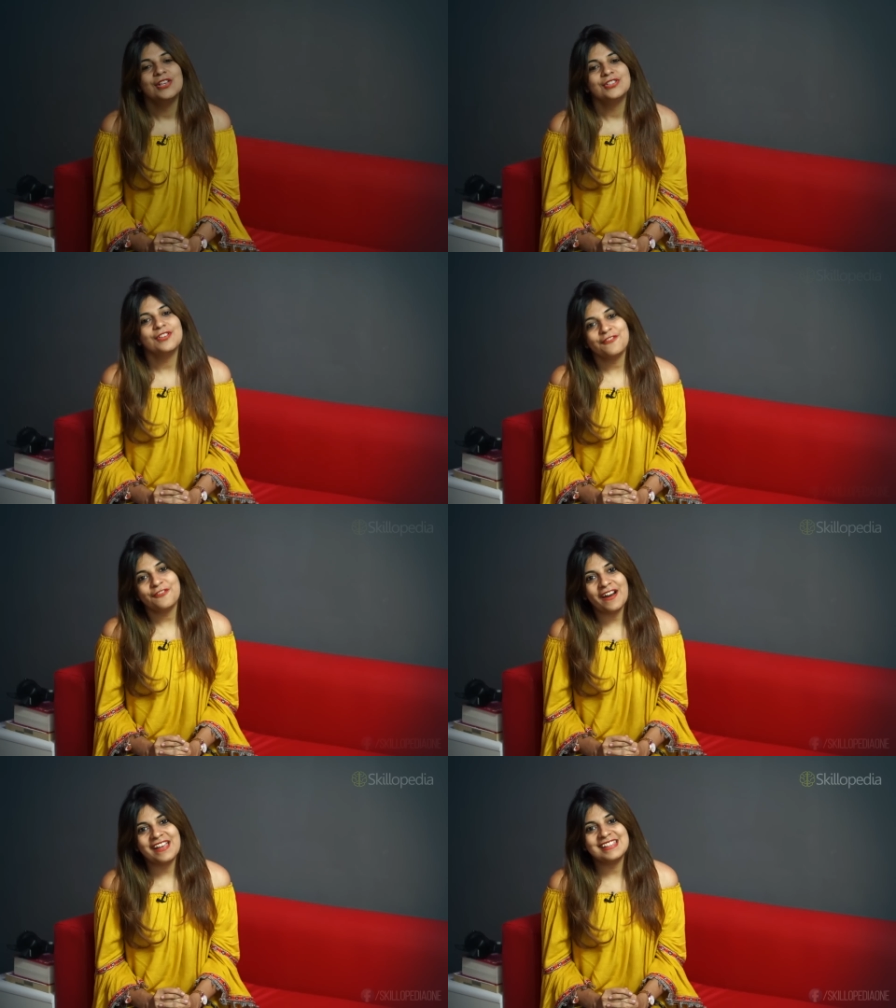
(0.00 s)
So
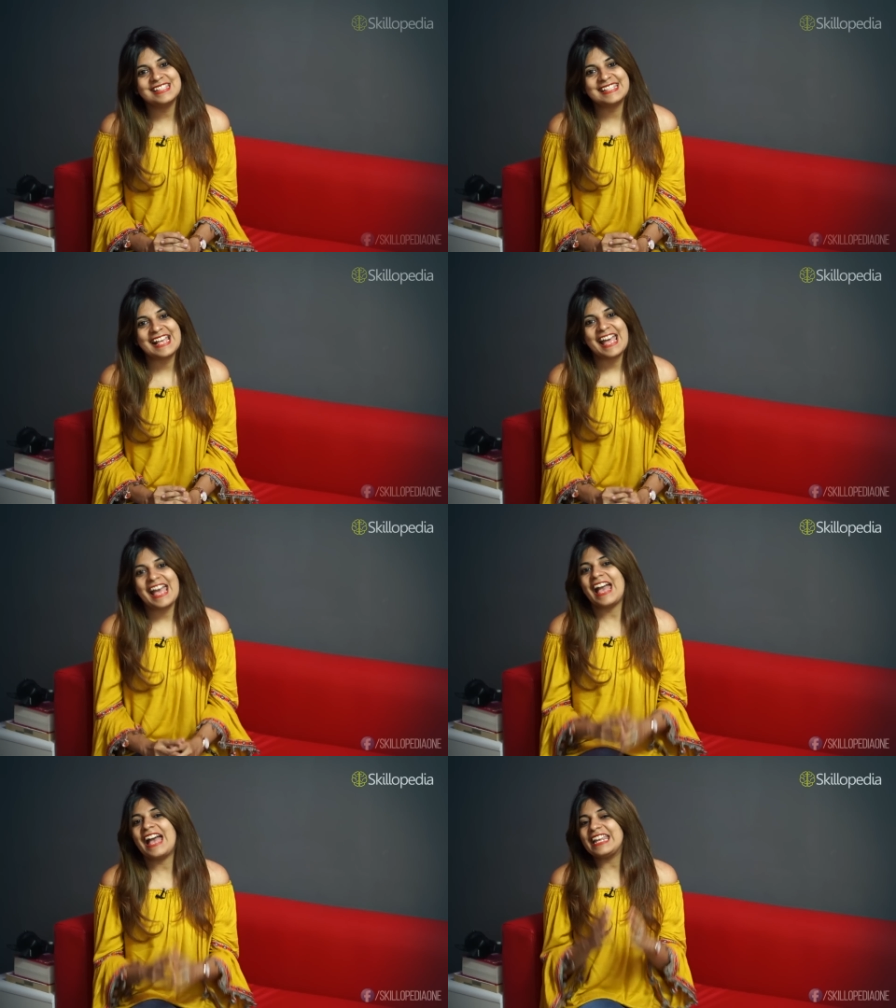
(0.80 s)
friends,
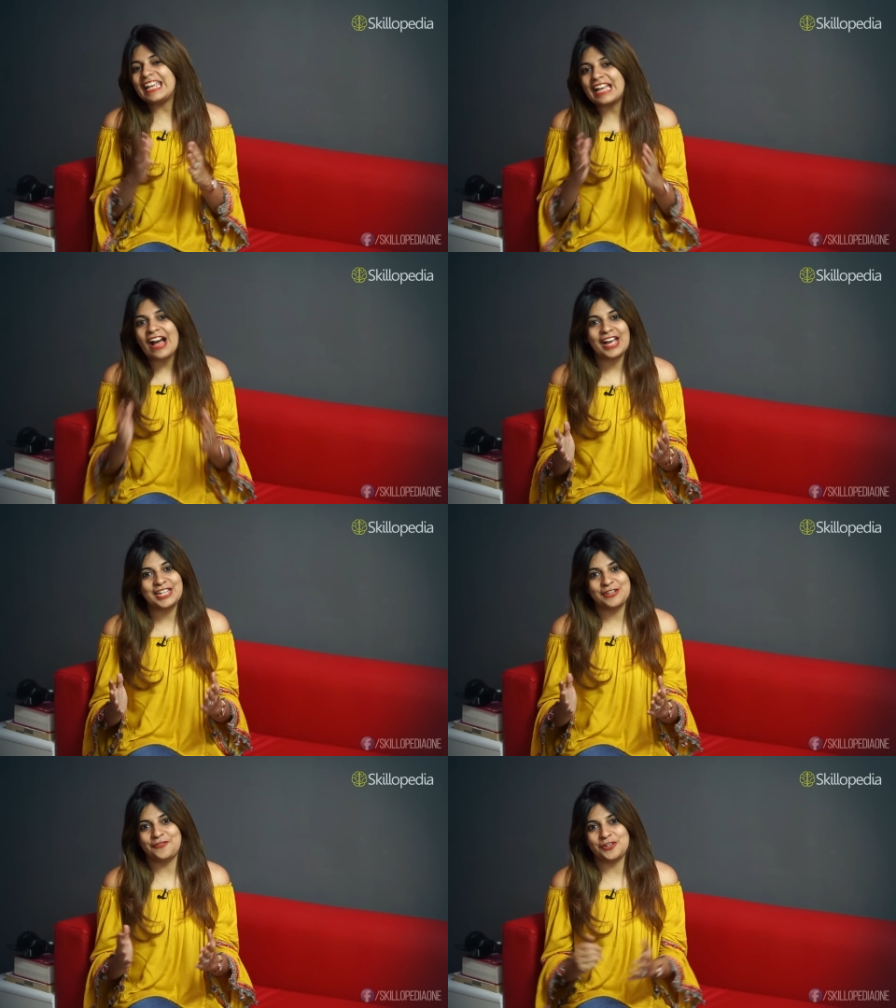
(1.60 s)
any
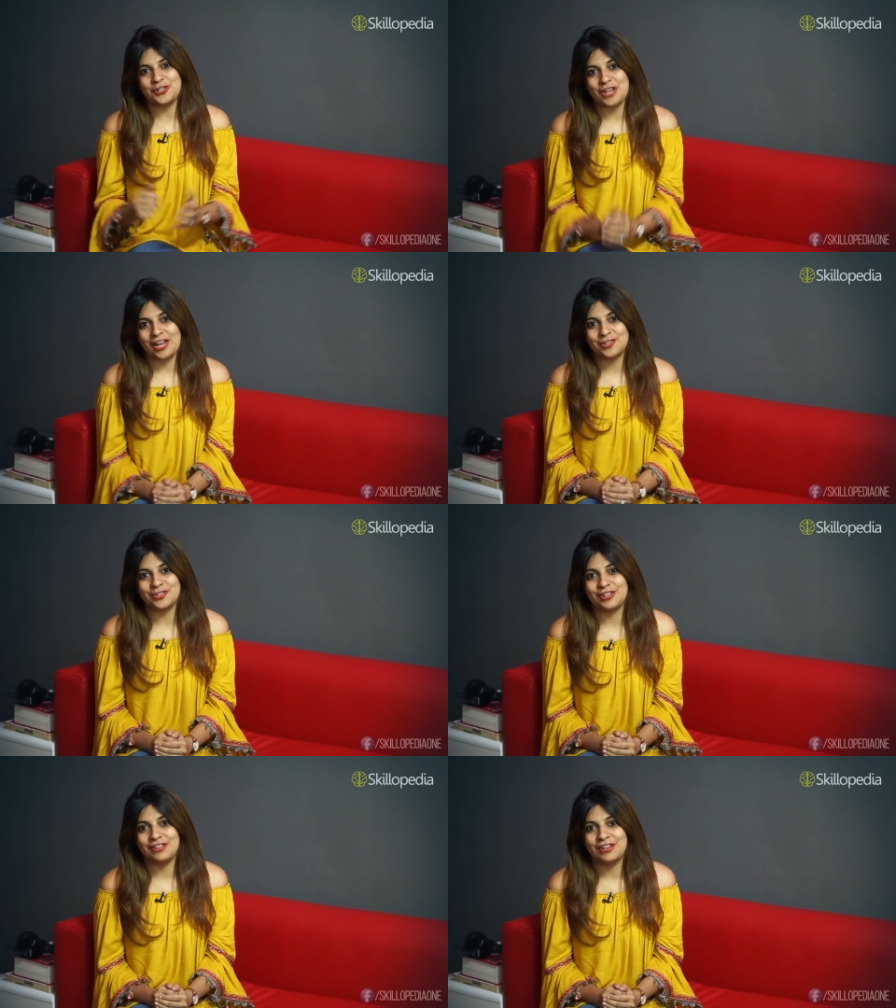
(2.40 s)
kind of
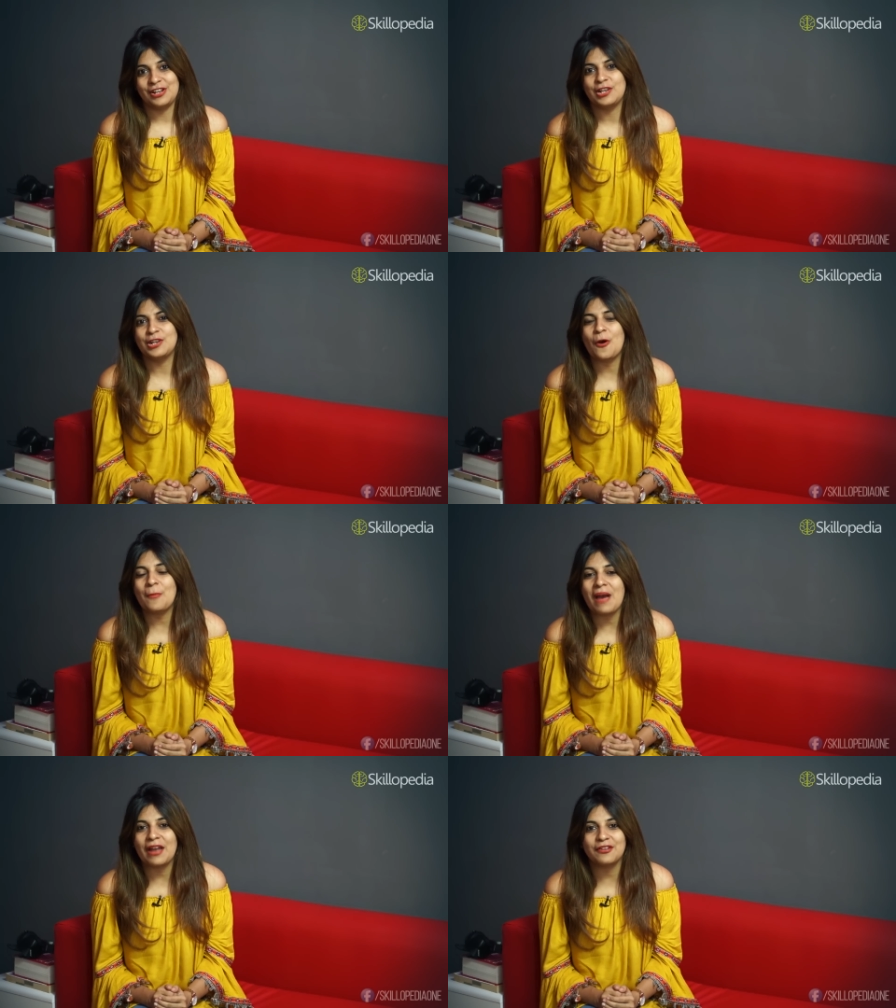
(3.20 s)
rejection, no
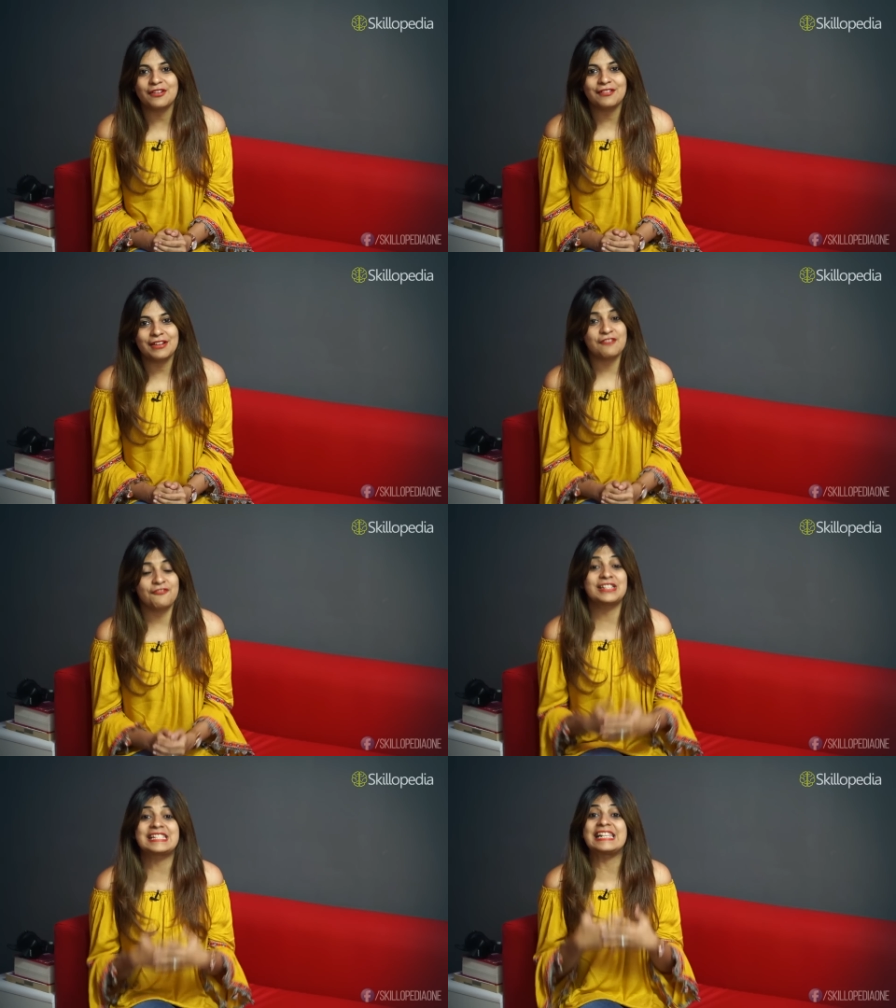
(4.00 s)
matter
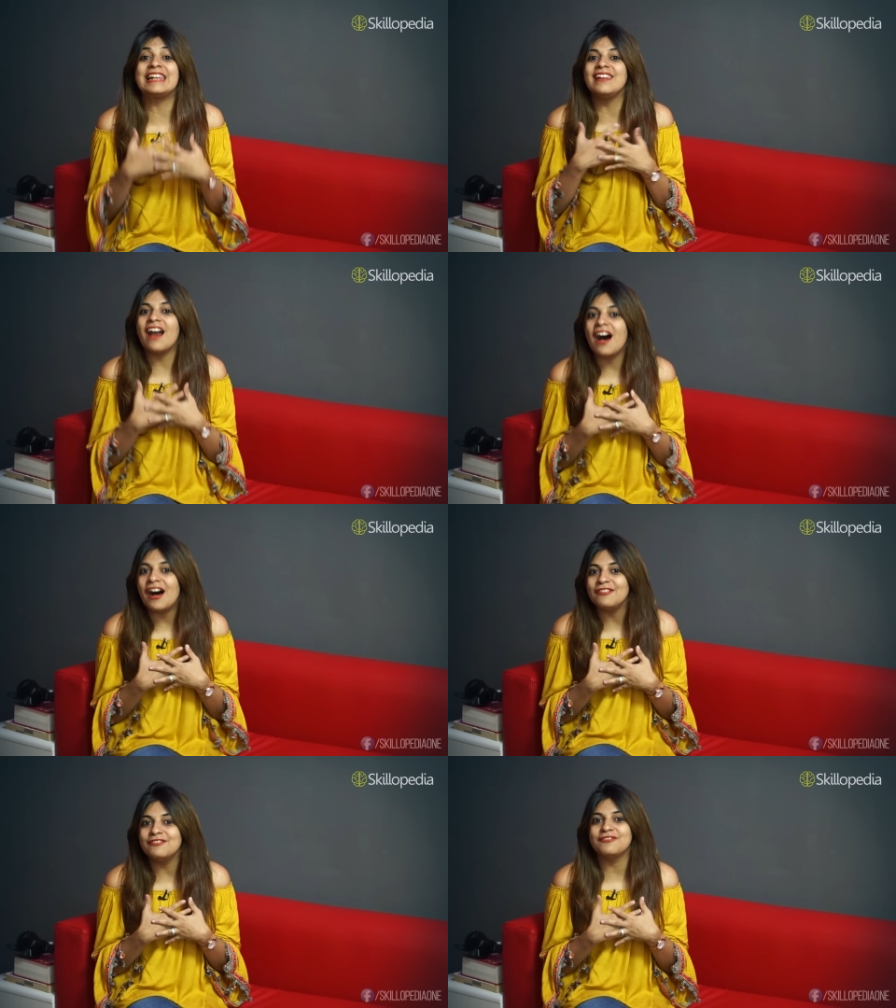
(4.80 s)
if it's in
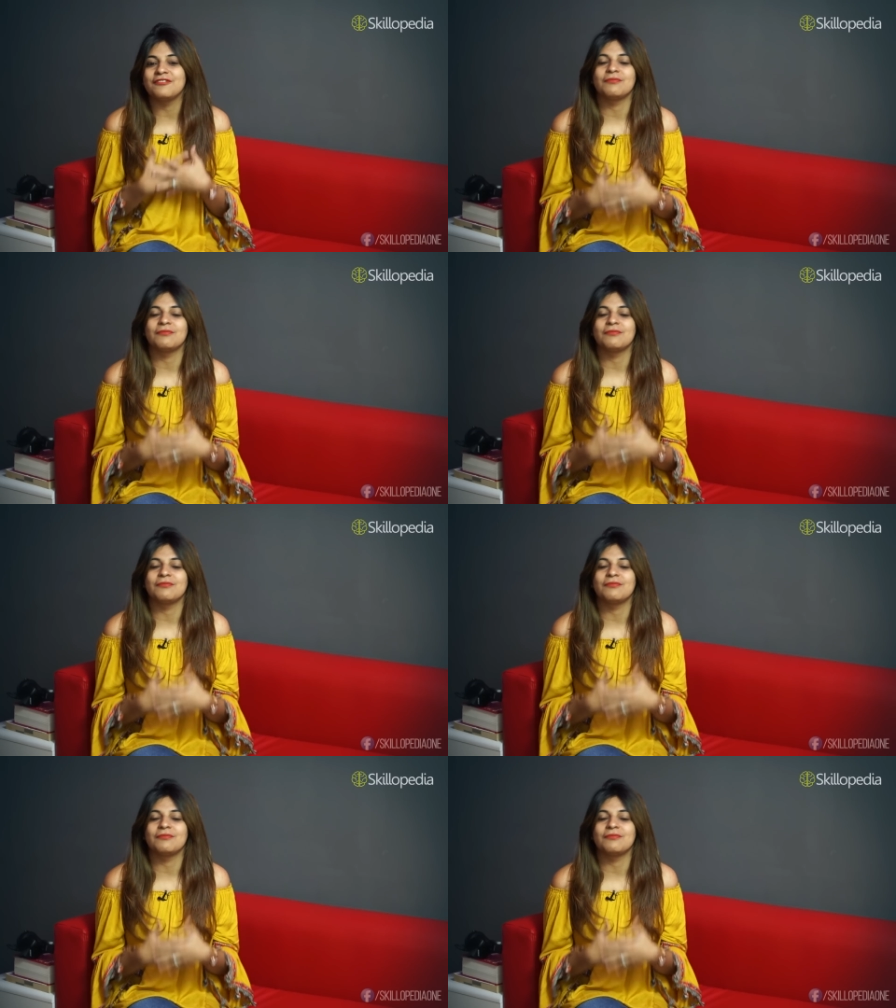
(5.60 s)
love,